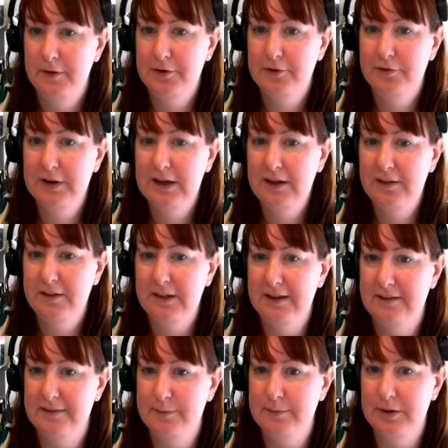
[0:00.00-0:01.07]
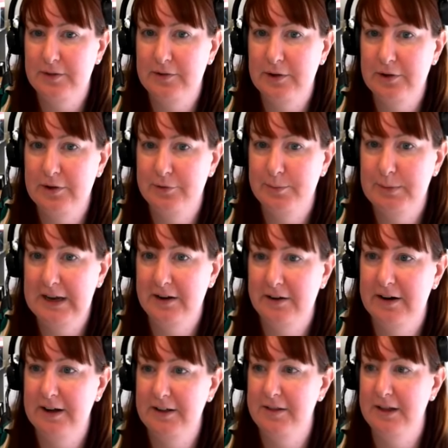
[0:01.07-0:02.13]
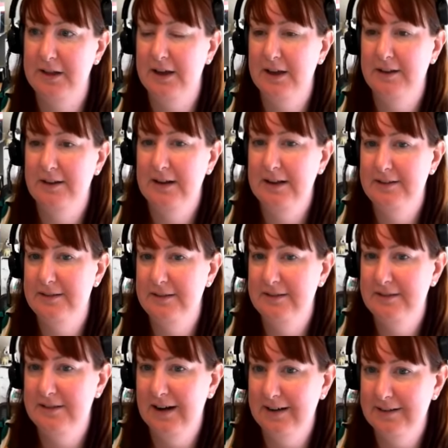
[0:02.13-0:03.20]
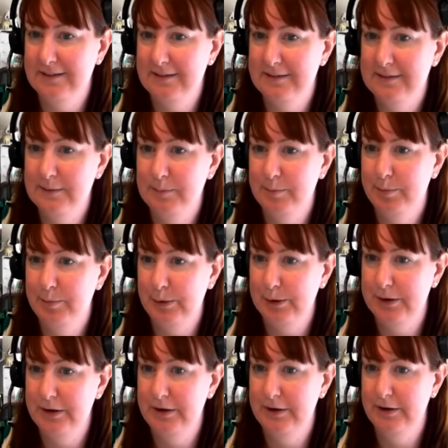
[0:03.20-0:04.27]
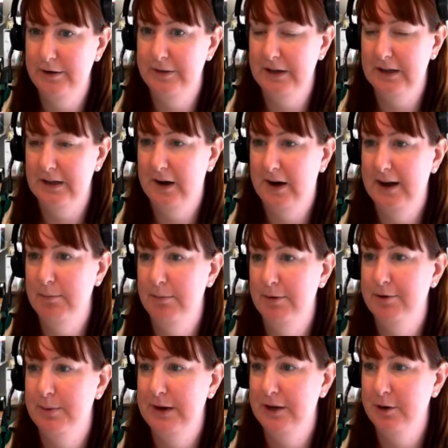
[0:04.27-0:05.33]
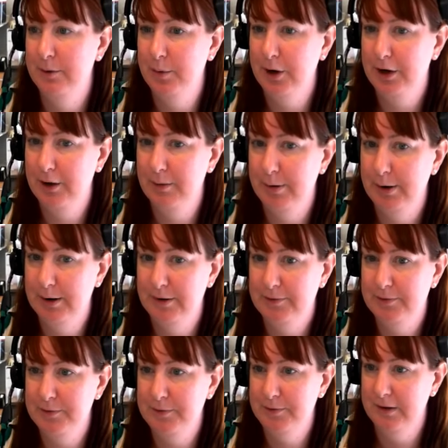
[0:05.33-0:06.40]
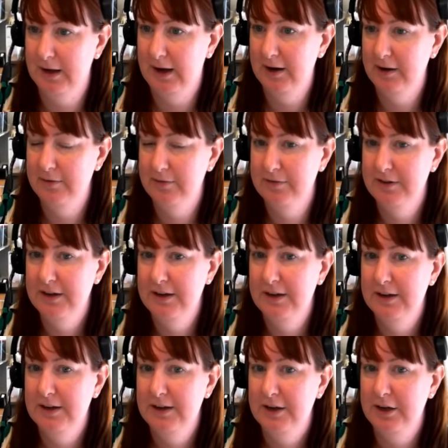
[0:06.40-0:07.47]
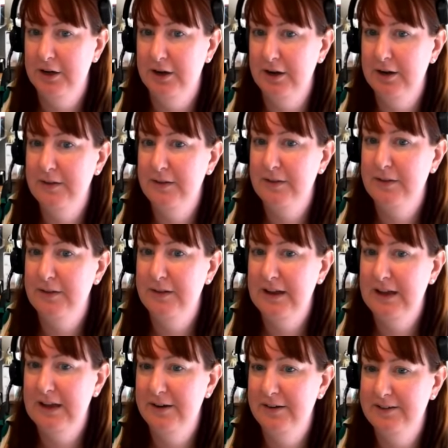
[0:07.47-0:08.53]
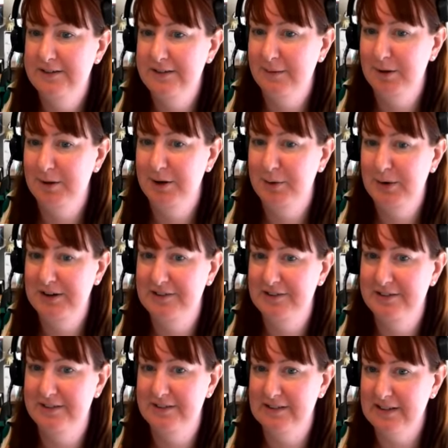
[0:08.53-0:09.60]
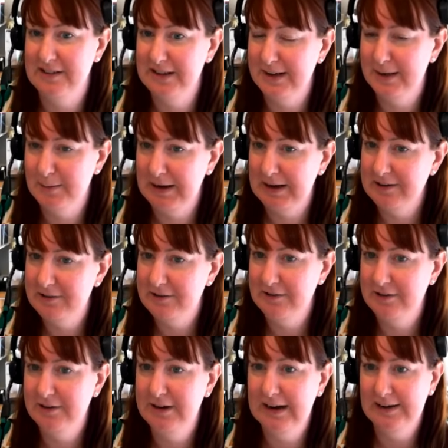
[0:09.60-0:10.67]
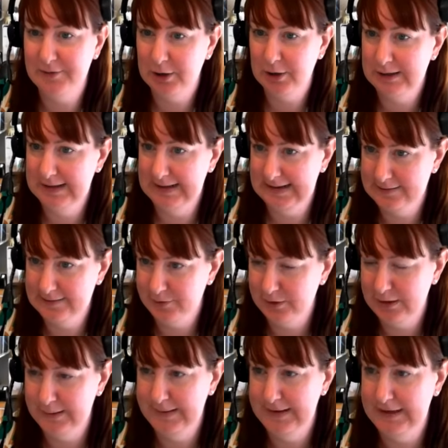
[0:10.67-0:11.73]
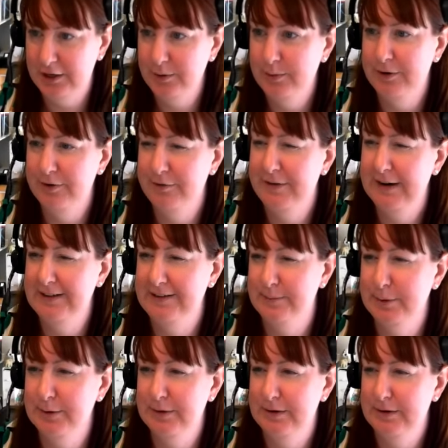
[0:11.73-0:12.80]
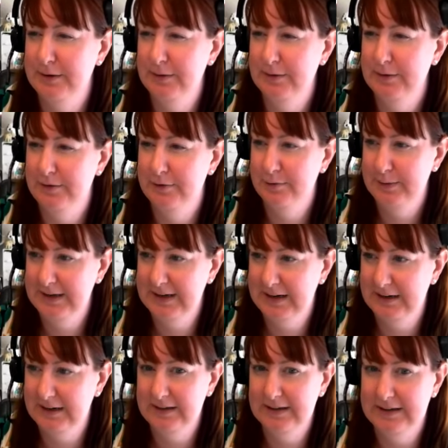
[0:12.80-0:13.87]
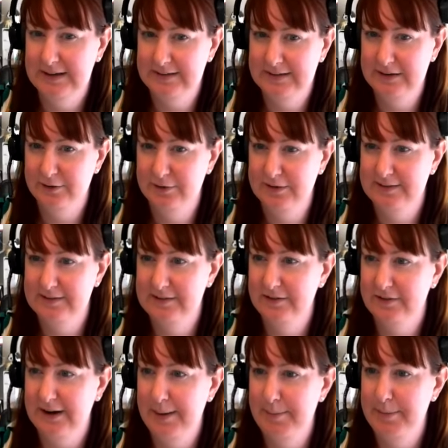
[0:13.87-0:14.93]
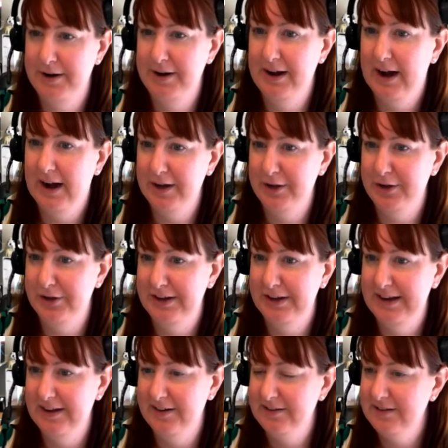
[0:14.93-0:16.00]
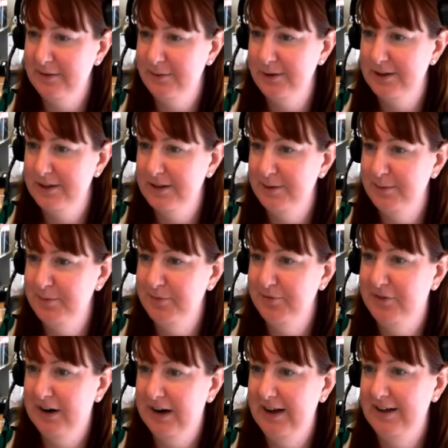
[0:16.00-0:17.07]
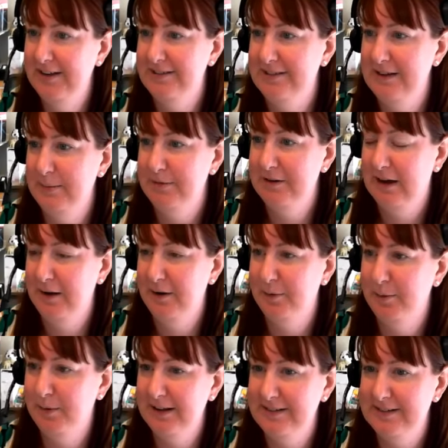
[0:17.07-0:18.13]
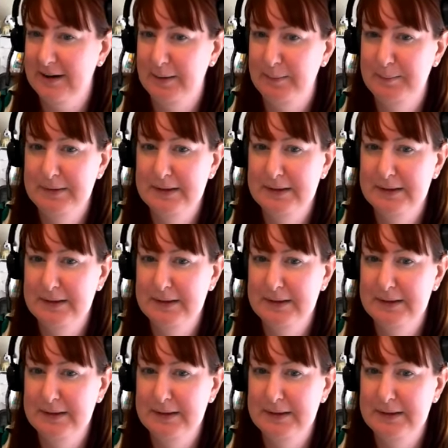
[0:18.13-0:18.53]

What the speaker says: The tricky things with social media, I think, it does blur the line between your work and personal life. Here are some of the questions to think about. Do you have colleagues following you on Facebook, Twitter, LinkedIn, or Instagram? And are you connecting with them via Snapchat or WhatsApp?